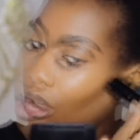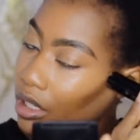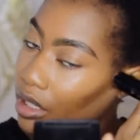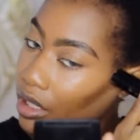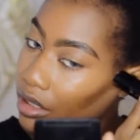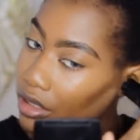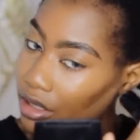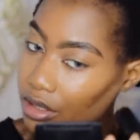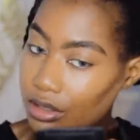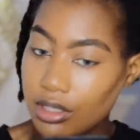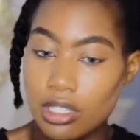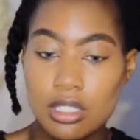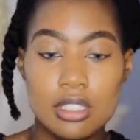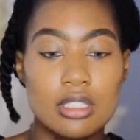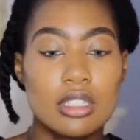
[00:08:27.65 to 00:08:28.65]
I like to use
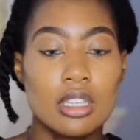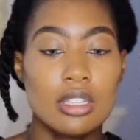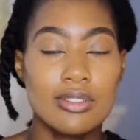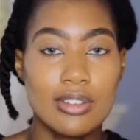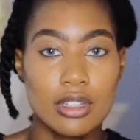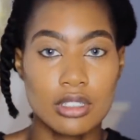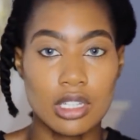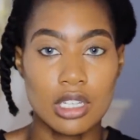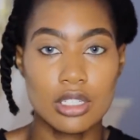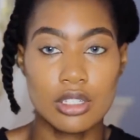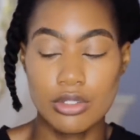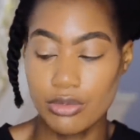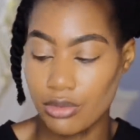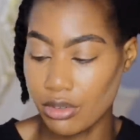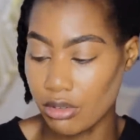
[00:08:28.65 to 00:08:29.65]
this stick
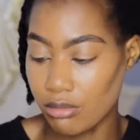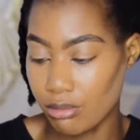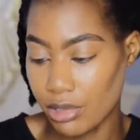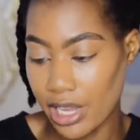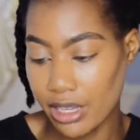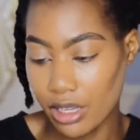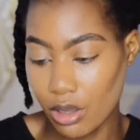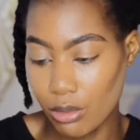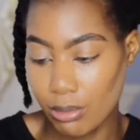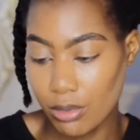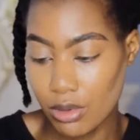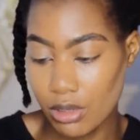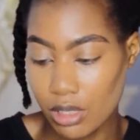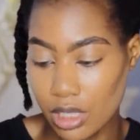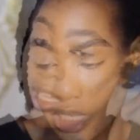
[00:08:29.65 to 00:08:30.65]
foundation from Black
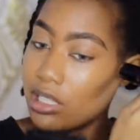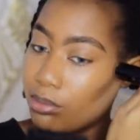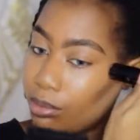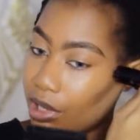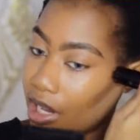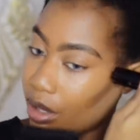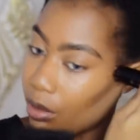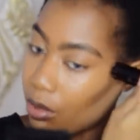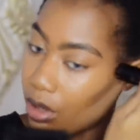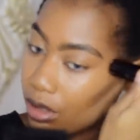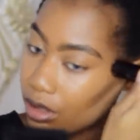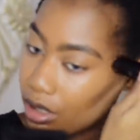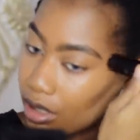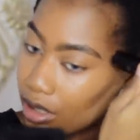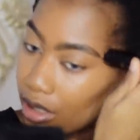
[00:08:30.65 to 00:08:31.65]
Opal. It's black
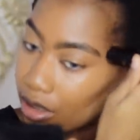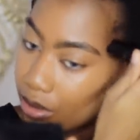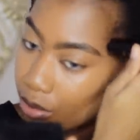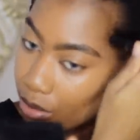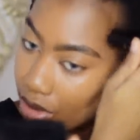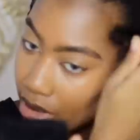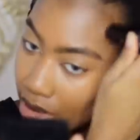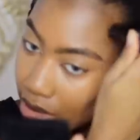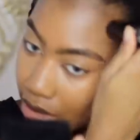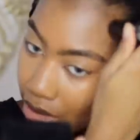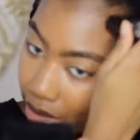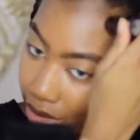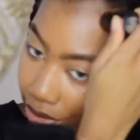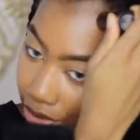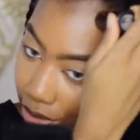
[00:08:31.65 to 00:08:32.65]
walnut. It's really
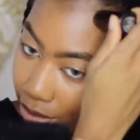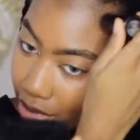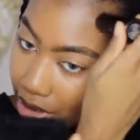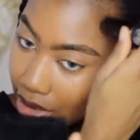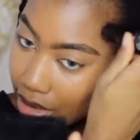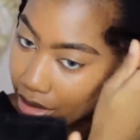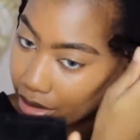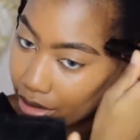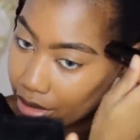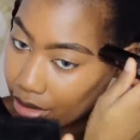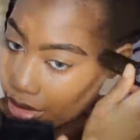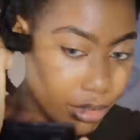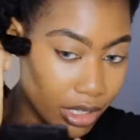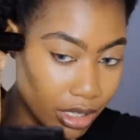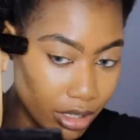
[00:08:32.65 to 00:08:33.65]
dark for me.
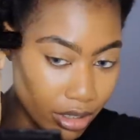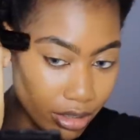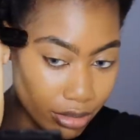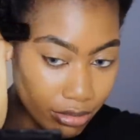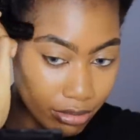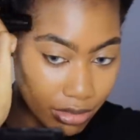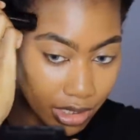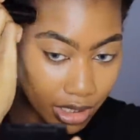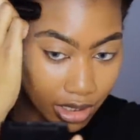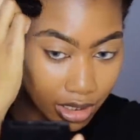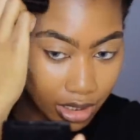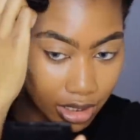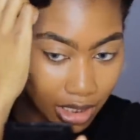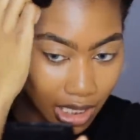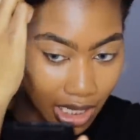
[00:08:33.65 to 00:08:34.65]
But the
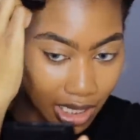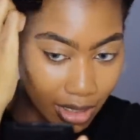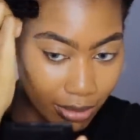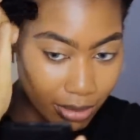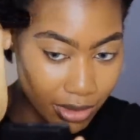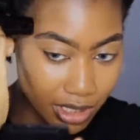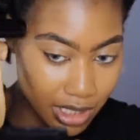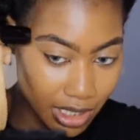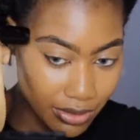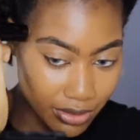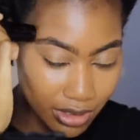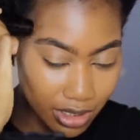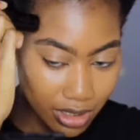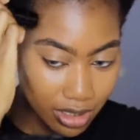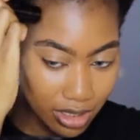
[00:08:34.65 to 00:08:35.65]
shape, the
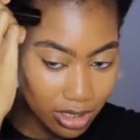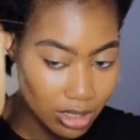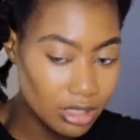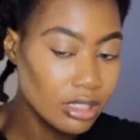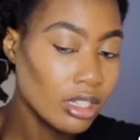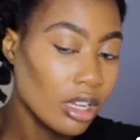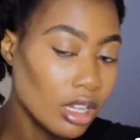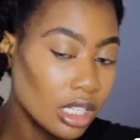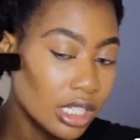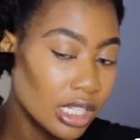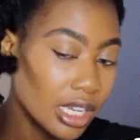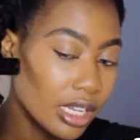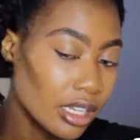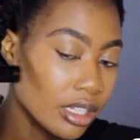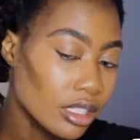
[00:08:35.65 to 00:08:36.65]
definition, all of
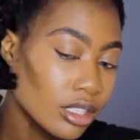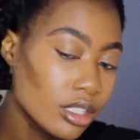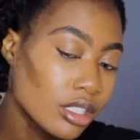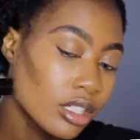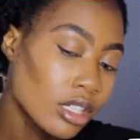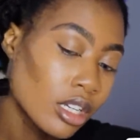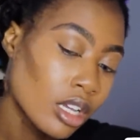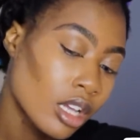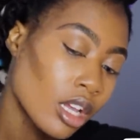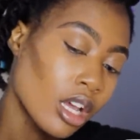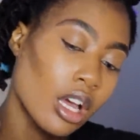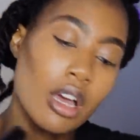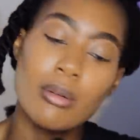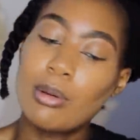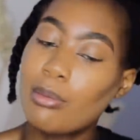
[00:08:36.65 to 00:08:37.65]
that ish,
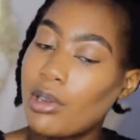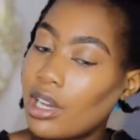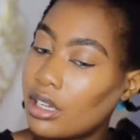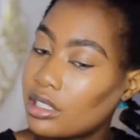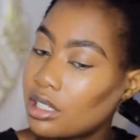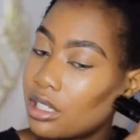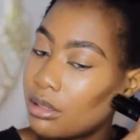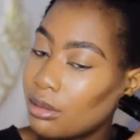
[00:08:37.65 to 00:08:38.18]
I'm about it.